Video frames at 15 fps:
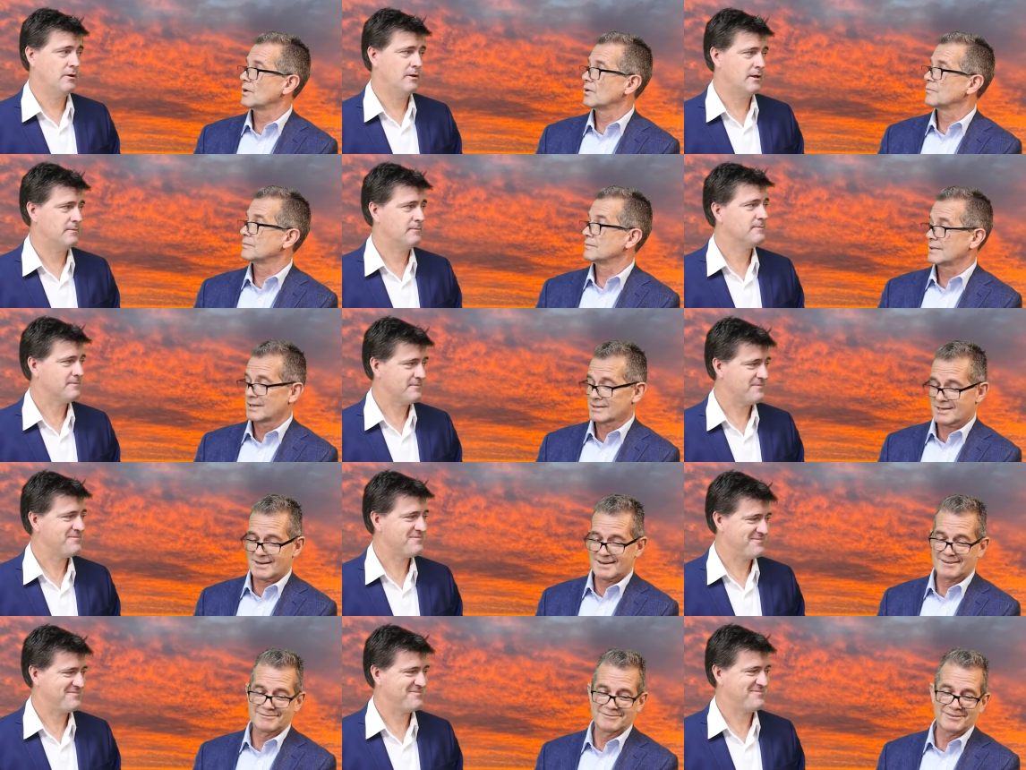Speaker 1: Uh, yes,
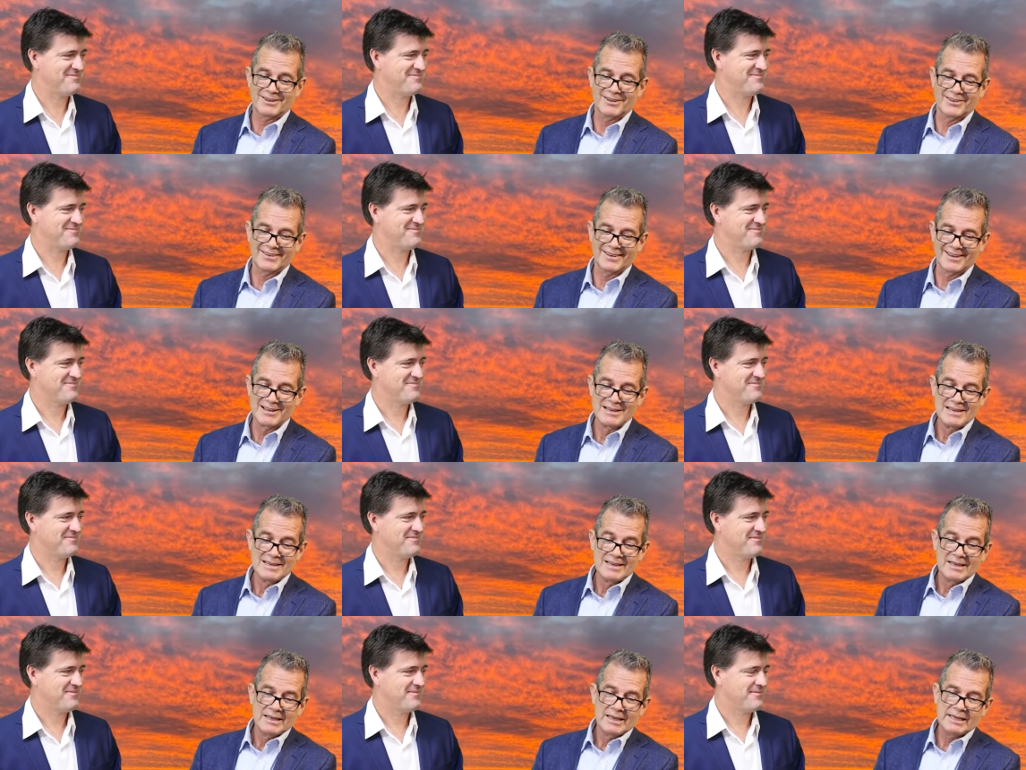I have. And uh,
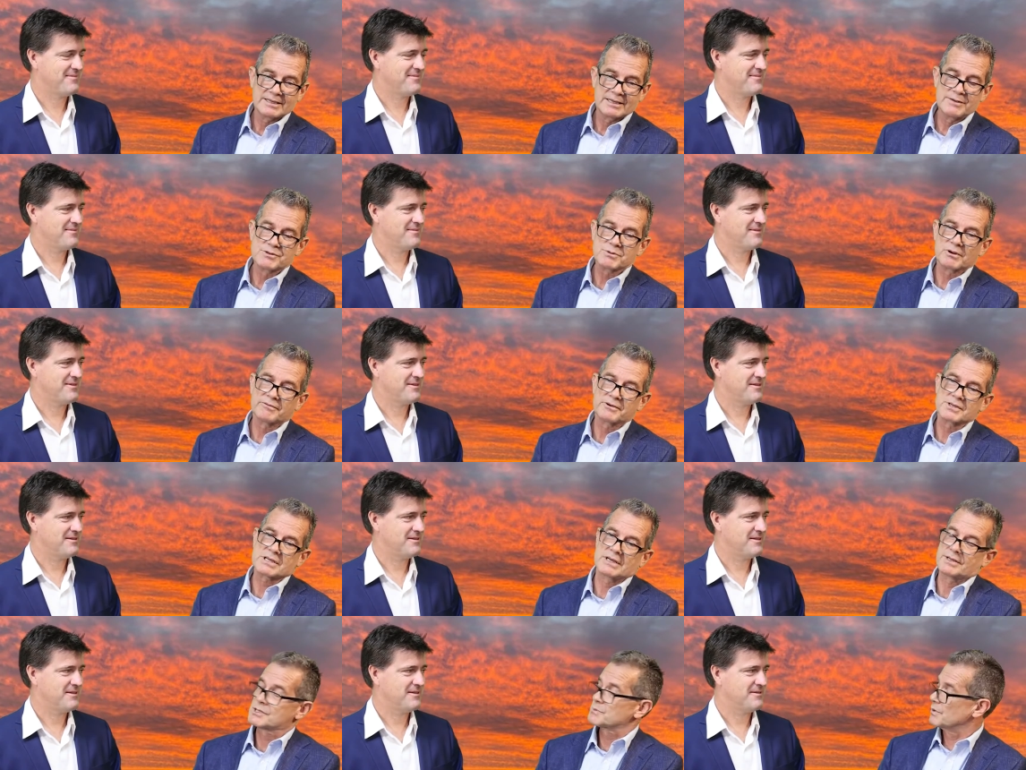it gives you a
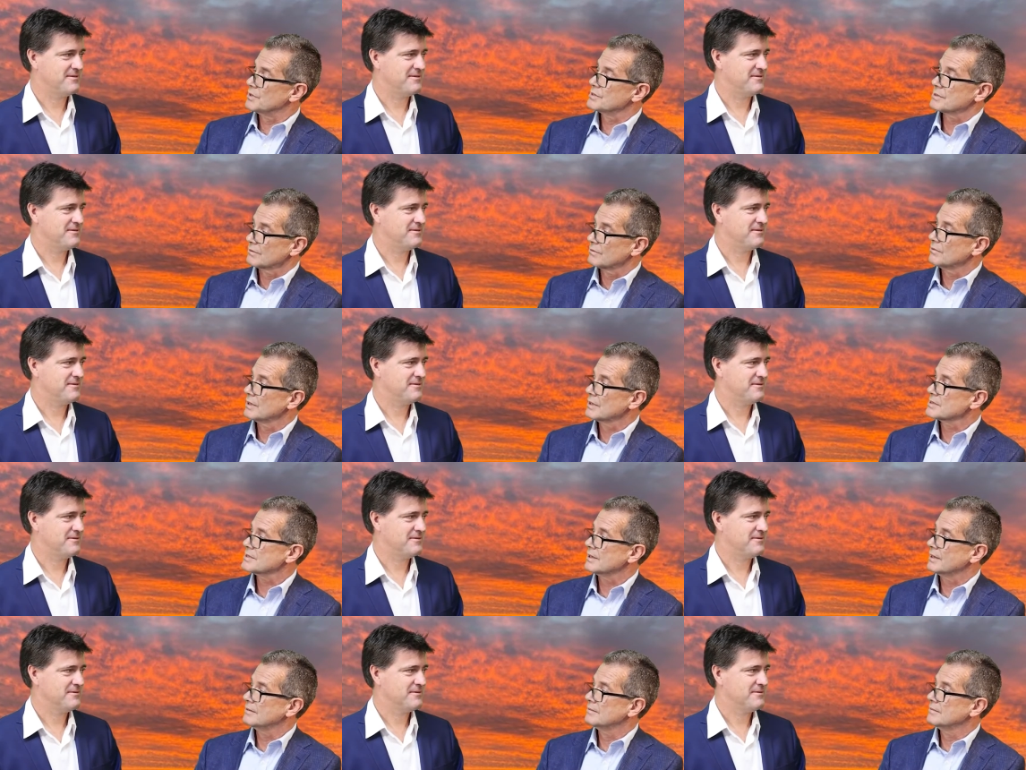first-hand experience of the real
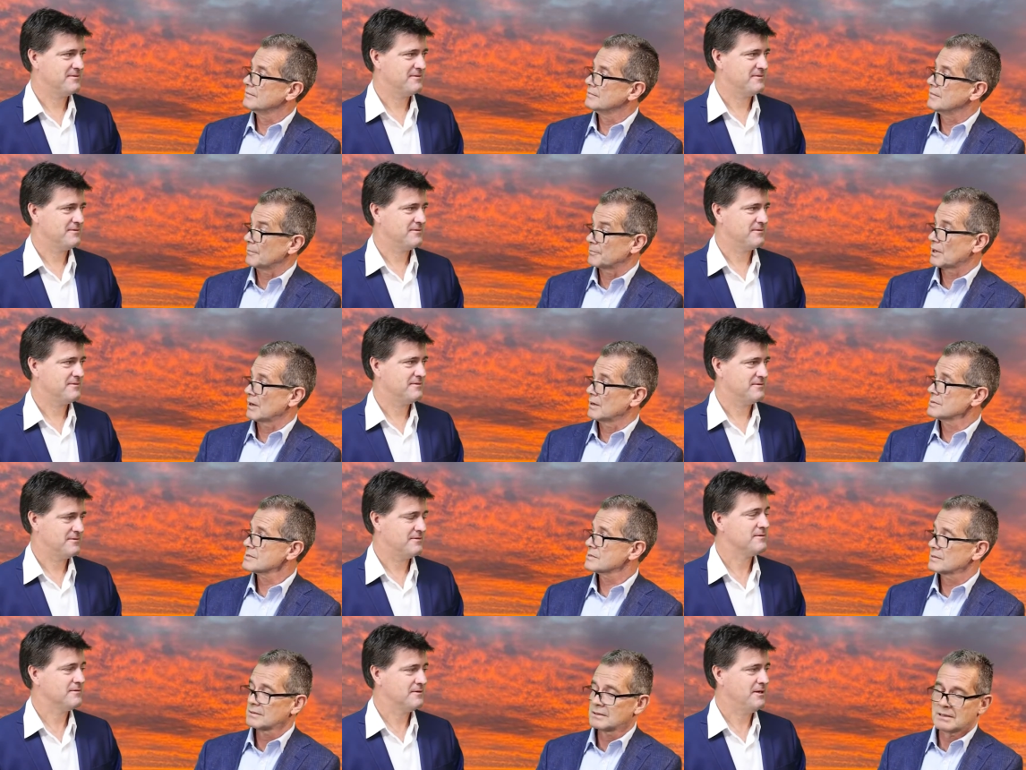estate up
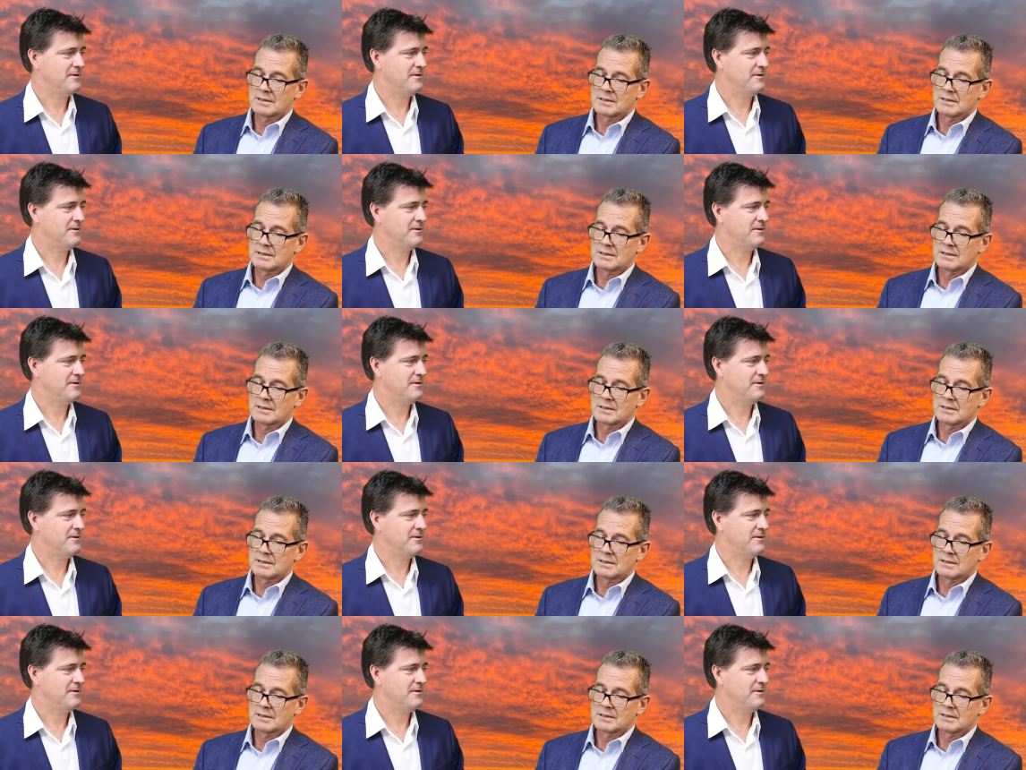close.